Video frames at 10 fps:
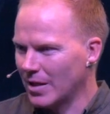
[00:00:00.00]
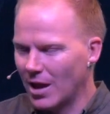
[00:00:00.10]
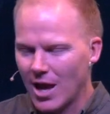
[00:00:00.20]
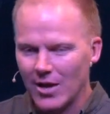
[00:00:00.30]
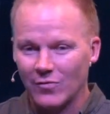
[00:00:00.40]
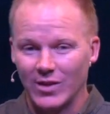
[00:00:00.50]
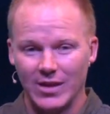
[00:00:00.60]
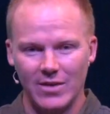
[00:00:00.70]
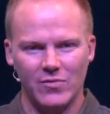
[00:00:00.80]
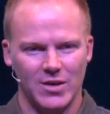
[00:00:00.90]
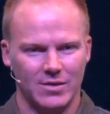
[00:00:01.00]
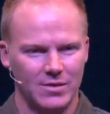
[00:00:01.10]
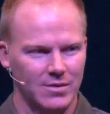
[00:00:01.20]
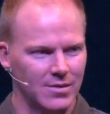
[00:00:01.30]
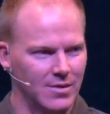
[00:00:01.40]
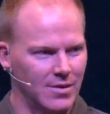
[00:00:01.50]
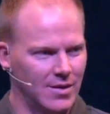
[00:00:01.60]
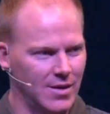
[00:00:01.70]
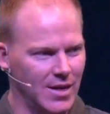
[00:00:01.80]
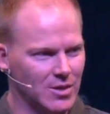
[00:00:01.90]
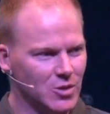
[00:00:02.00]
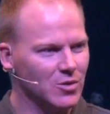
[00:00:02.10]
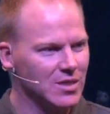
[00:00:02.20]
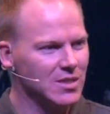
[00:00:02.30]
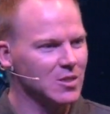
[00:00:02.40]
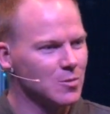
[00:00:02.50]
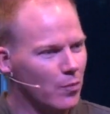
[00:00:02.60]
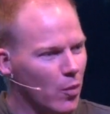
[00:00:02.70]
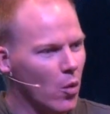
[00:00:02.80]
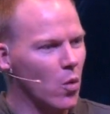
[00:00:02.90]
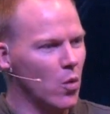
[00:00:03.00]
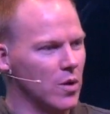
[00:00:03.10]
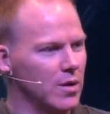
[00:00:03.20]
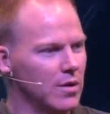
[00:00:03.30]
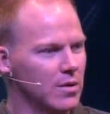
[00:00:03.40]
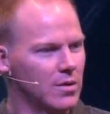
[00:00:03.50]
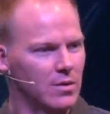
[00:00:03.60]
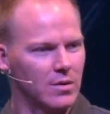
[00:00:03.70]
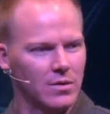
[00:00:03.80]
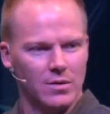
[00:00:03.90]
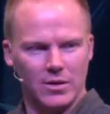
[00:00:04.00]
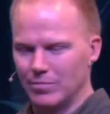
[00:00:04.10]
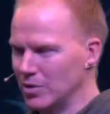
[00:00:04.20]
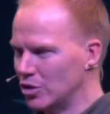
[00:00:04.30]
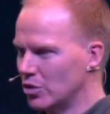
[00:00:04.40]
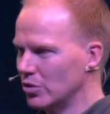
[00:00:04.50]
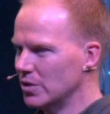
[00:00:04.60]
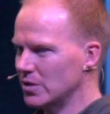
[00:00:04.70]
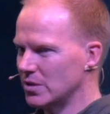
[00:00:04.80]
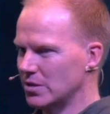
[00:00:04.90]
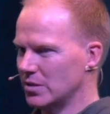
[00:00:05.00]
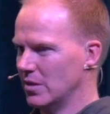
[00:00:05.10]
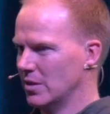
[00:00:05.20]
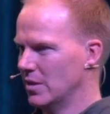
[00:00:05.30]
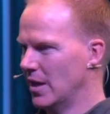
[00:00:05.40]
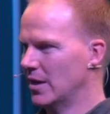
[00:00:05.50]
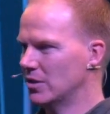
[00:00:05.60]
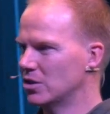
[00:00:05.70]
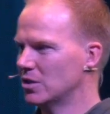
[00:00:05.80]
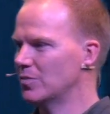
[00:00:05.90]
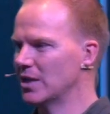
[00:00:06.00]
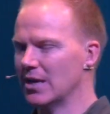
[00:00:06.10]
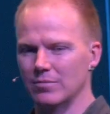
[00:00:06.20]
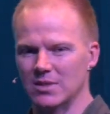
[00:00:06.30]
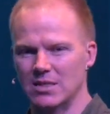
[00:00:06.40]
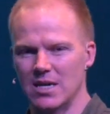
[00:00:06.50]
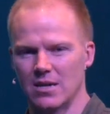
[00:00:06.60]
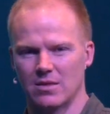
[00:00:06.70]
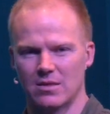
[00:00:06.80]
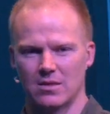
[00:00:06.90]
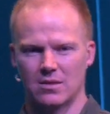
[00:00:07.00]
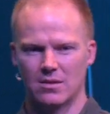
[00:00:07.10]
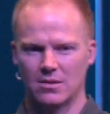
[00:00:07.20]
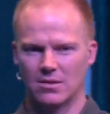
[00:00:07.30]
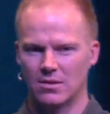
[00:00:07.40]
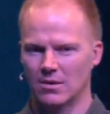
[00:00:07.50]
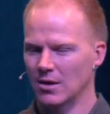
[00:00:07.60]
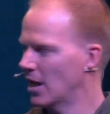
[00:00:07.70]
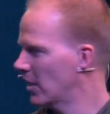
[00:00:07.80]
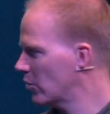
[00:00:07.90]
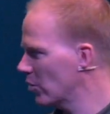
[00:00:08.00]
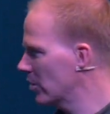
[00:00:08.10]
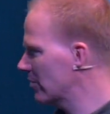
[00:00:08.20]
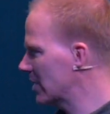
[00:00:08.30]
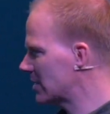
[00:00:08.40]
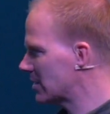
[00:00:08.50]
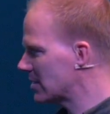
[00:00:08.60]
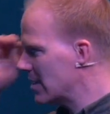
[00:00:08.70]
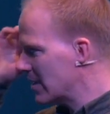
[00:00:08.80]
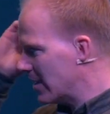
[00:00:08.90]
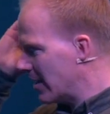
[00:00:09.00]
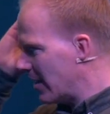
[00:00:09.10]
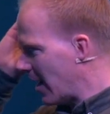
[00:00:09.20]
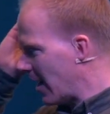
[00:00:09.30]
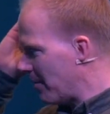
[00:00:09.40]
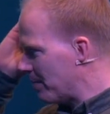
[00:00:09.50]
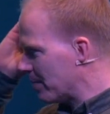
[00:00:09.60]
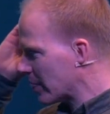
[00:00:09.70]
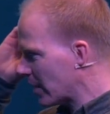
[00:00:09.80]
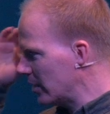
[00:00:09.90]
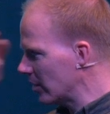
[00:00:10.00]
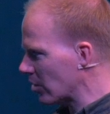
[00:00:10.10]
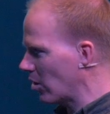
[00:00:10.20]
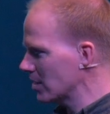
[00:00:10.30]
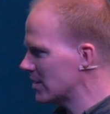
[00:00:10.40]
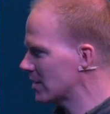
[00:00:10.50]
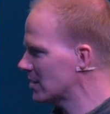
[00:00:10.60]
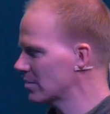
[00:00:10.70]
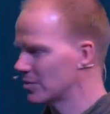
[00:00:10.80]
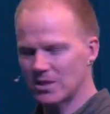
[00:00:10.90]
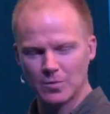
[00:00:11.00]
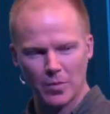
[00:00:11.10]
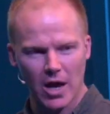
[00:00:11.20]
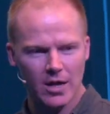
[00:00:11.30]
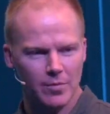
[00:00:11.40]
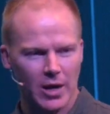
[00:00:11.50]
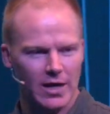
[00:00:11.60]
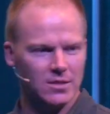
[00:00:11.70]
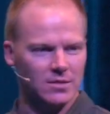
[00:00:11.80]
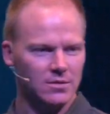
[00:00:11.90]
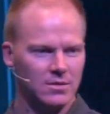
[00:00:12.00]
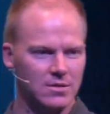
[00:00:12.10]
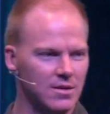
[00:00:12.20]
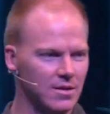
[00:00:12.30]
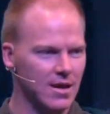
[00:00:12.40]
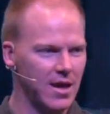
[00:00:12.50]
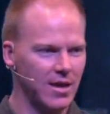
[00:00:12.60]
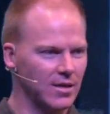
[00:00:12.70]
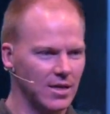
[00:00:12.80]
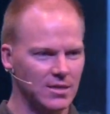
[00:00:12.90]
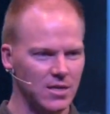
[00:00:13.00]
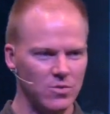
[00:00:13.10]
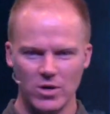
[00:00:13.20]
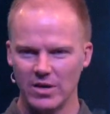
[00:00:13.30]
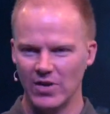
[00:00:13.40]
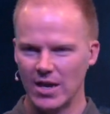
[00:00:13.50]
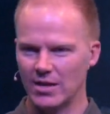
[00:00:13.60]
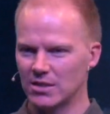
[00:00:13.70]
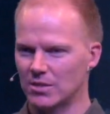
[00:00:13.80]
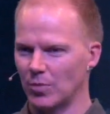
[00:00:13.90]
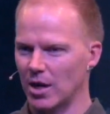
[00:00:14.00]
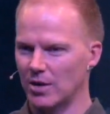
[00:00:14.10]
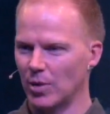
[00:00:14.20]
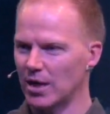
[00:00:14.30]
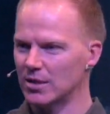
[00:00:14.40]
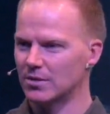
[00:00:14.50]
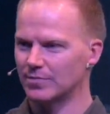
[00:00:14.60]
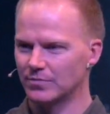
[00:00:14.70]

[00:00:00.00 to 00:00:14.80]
life-giving, as soon as it's born, matures, and it just becomes death. I thought of this in the context of a spider bite. Has anyone ever had a spider bite?